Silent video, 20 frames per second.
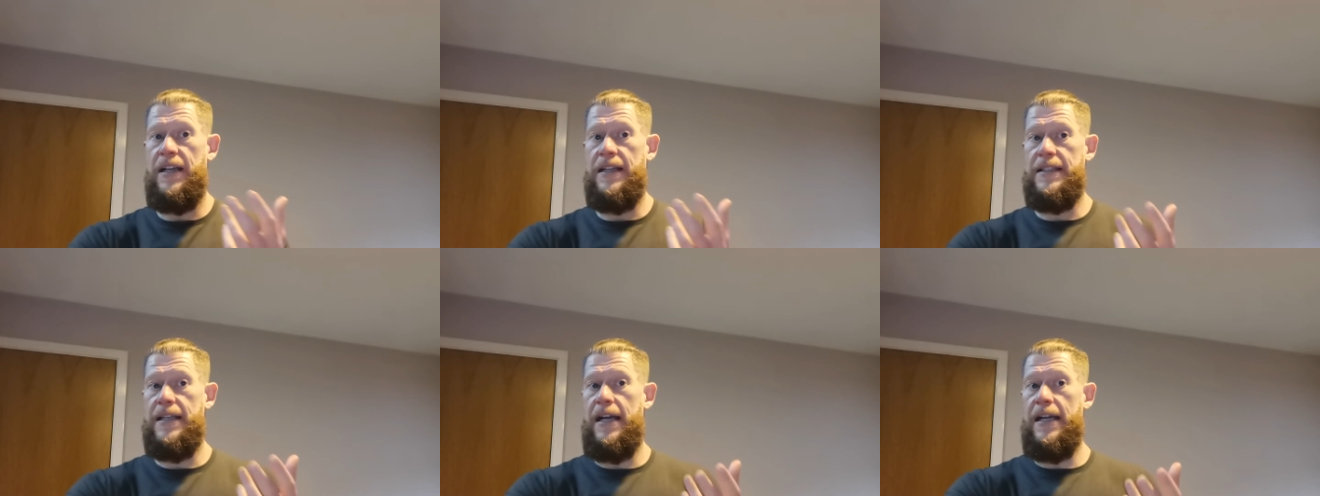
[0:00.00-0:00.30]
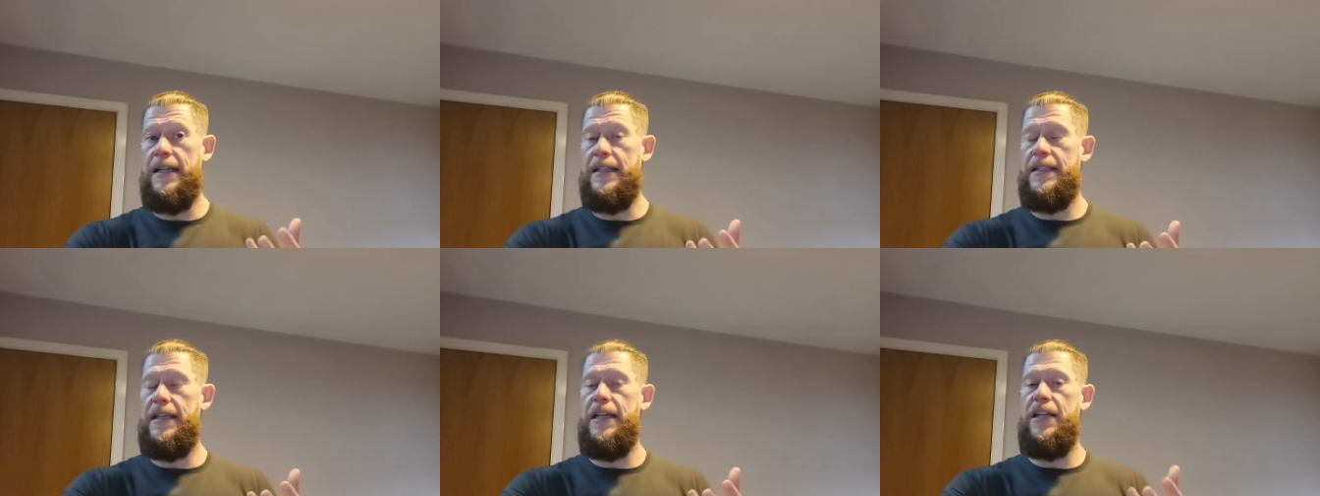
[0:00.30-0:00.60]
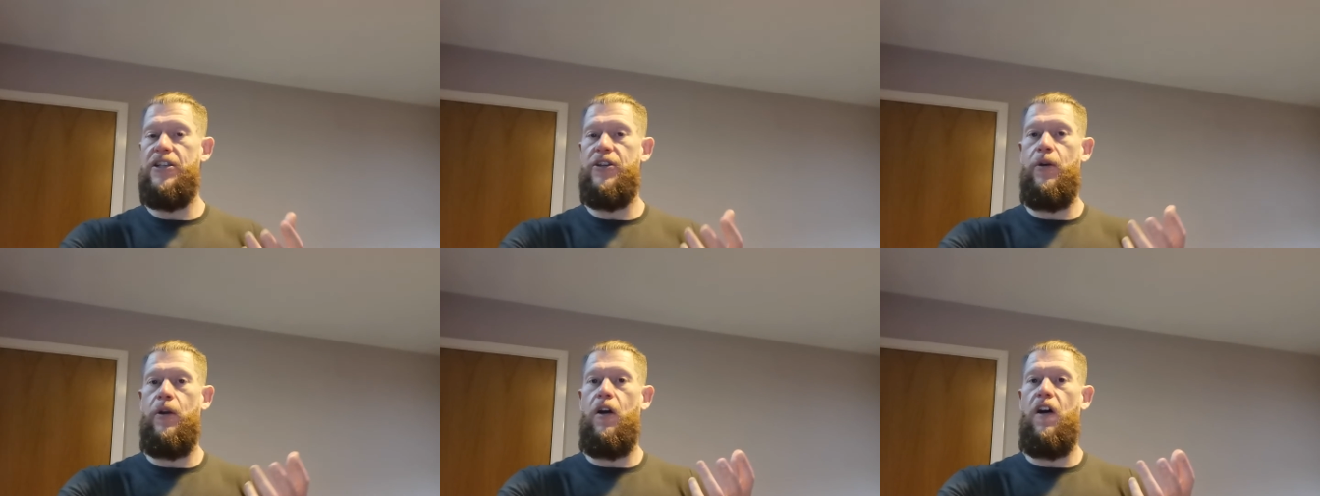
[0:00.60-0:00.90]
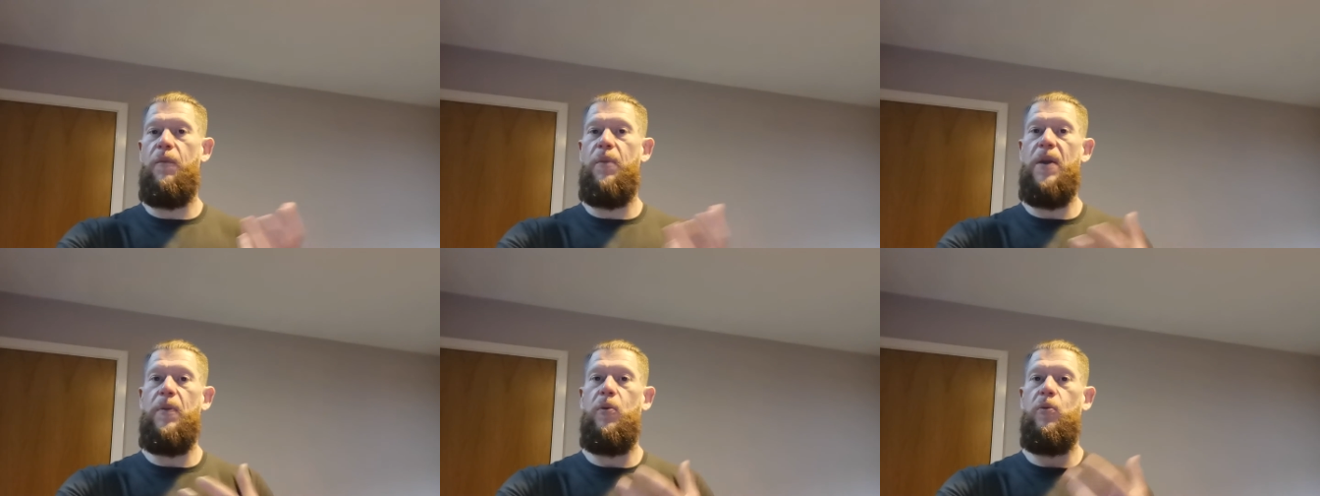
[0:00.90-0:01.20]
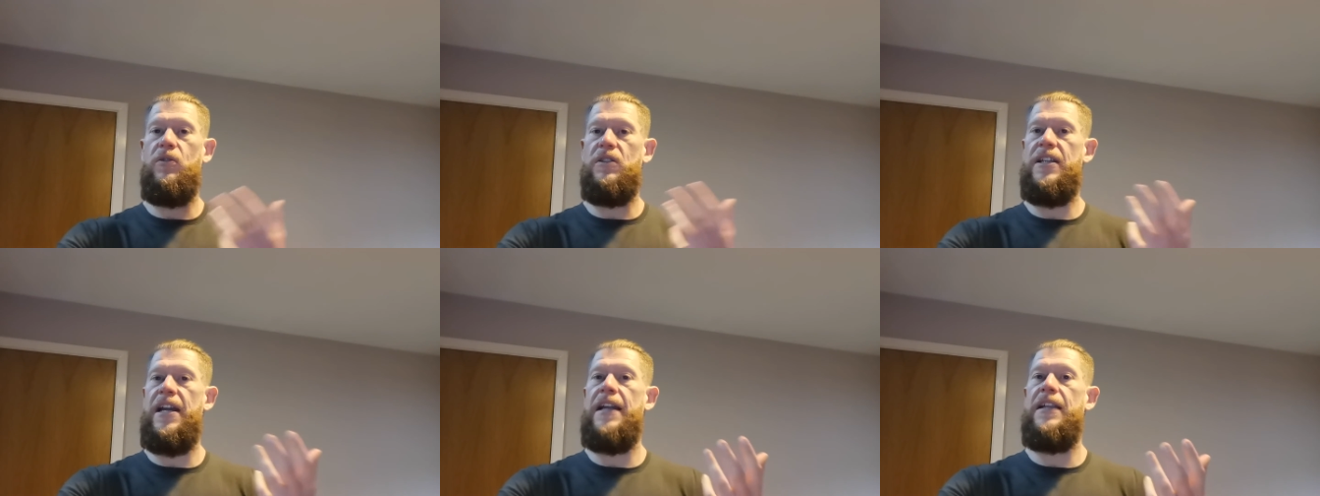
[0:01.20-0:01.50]
and anxiety. So a lot of people
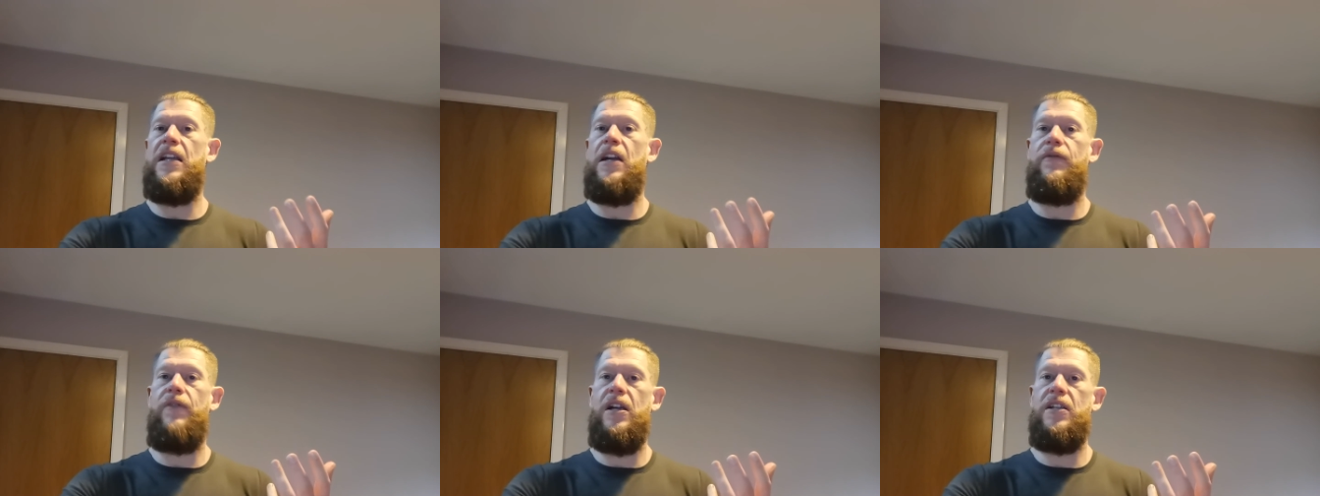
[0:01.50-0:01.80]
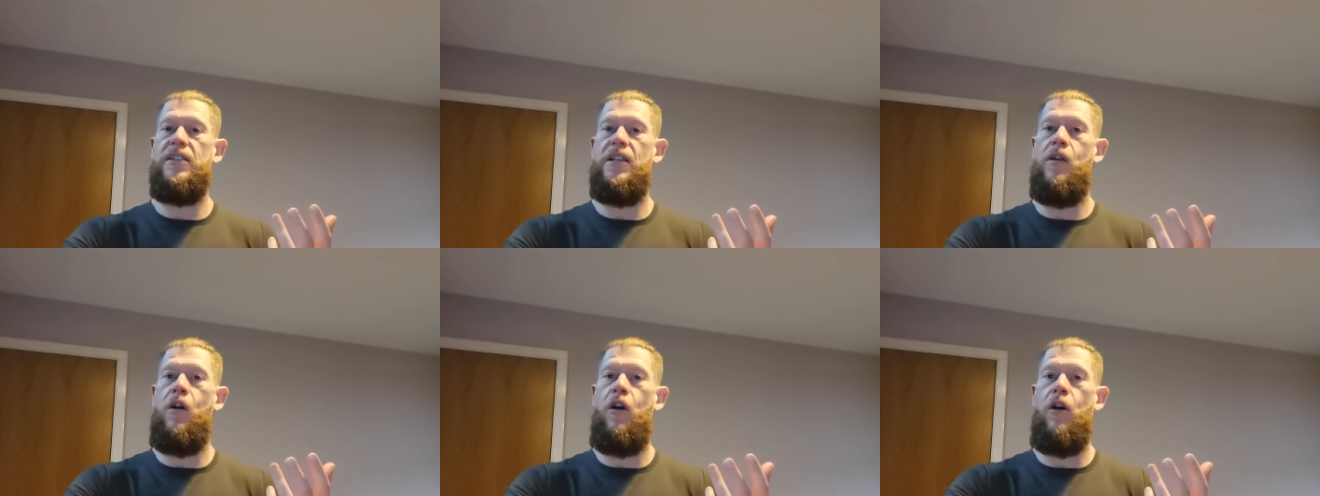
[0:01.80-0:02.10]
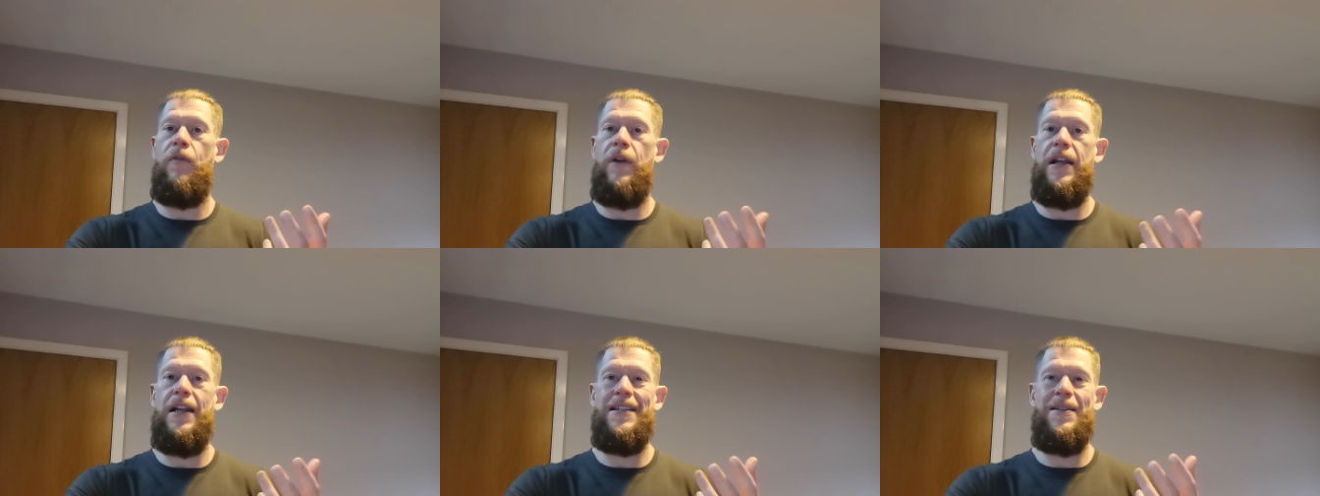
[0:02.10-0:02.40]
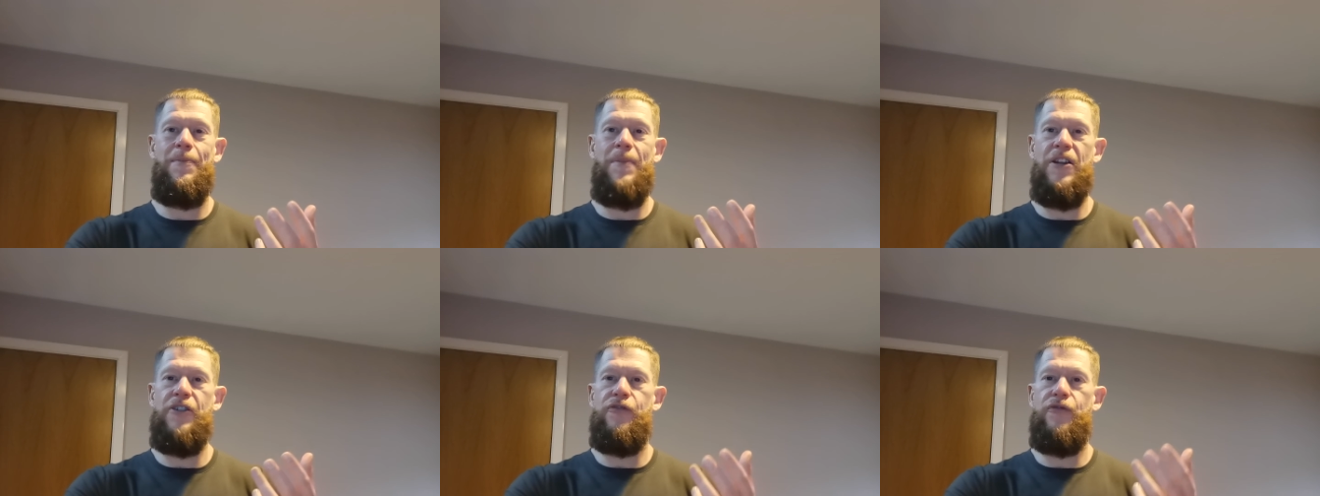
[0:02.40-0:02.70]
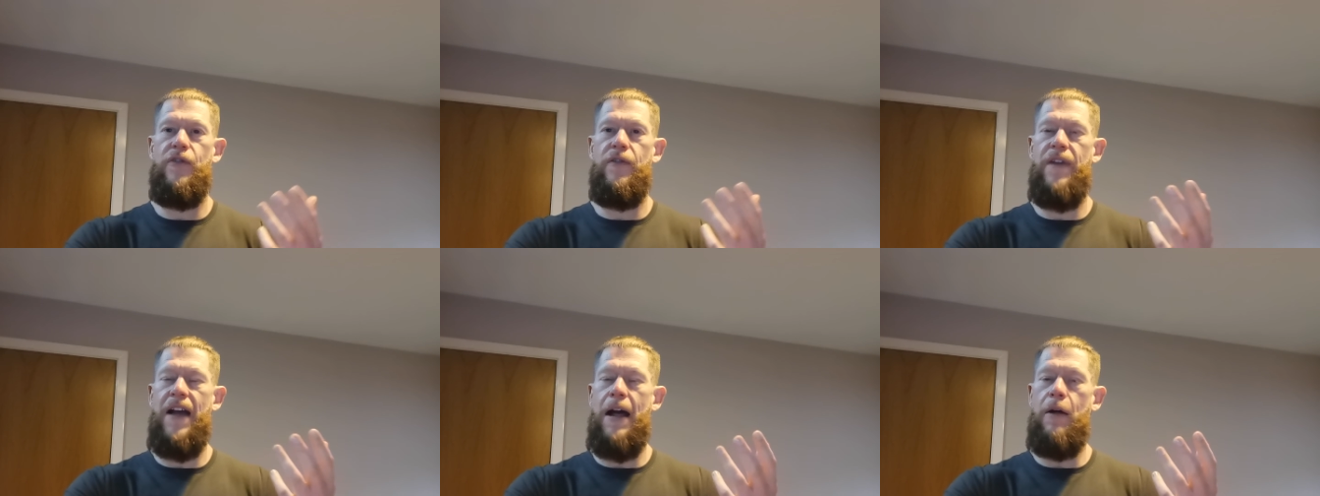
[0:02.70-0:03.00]
will take their resting heart rate as a
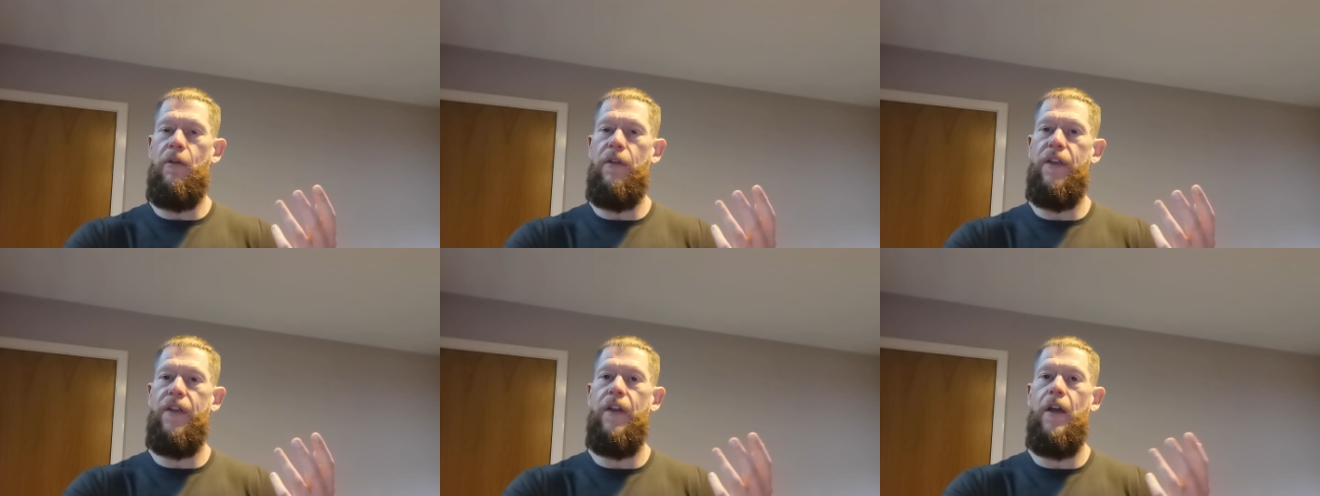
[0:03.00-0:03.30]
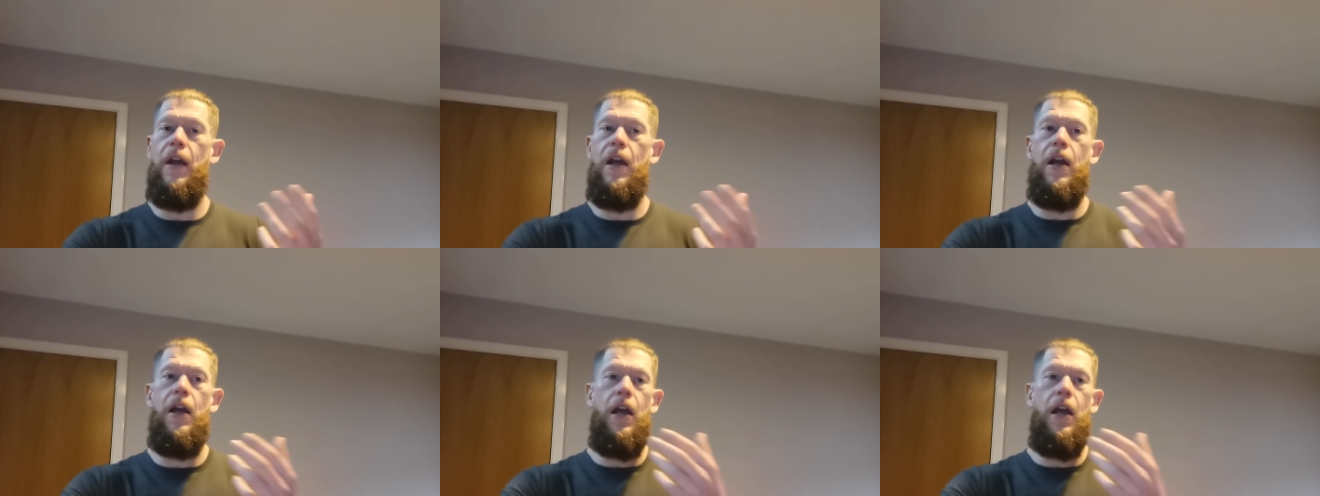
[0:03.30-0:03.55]
measure of health.